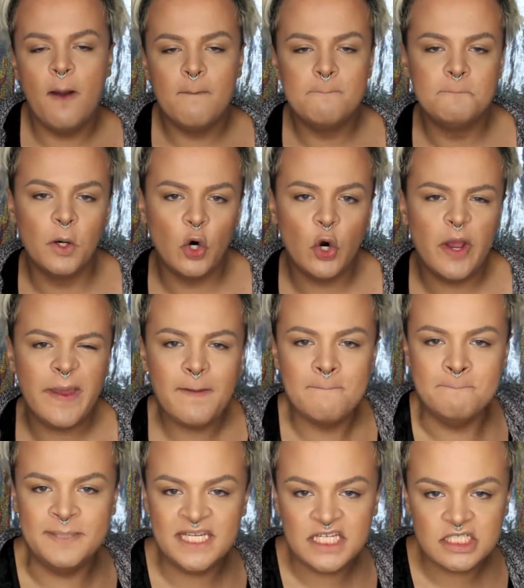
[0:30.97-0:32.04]
boy
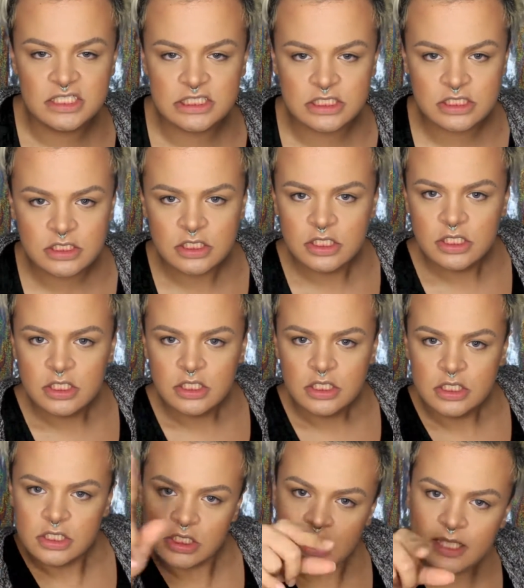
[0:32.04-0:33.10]
beats,
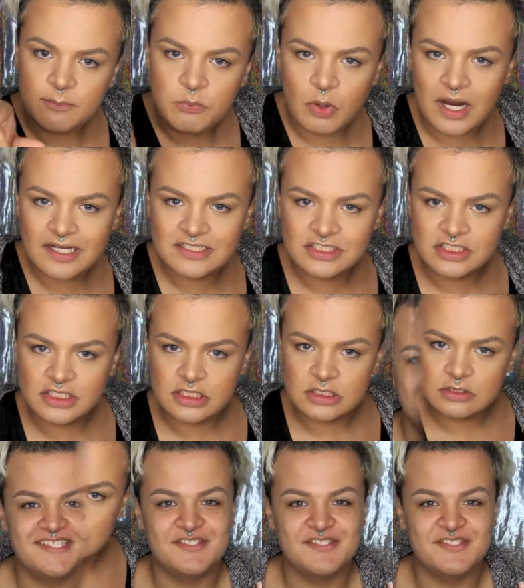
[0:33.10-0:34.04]
keep watching.